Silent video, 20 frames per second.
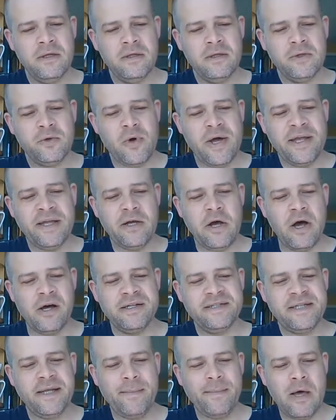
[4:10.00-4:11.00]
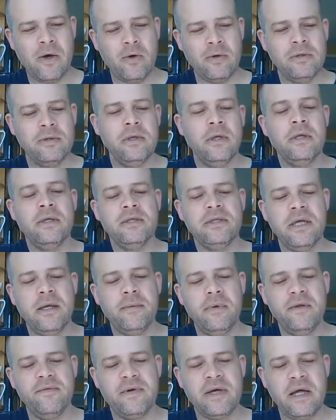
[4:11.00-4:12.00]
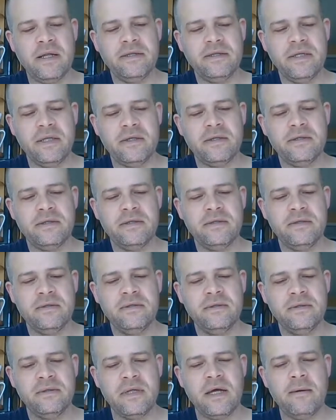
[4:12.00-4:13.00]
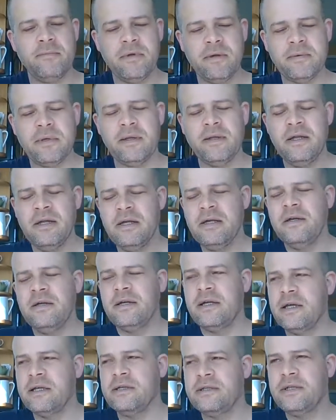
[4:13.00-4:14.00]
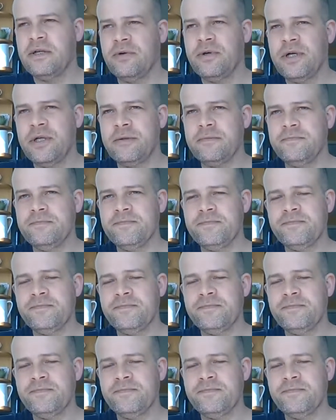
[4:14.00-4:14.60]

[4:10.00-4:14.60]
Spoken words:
Quang Kong came on. Table of contents. Blah, blah, blah. Get to it.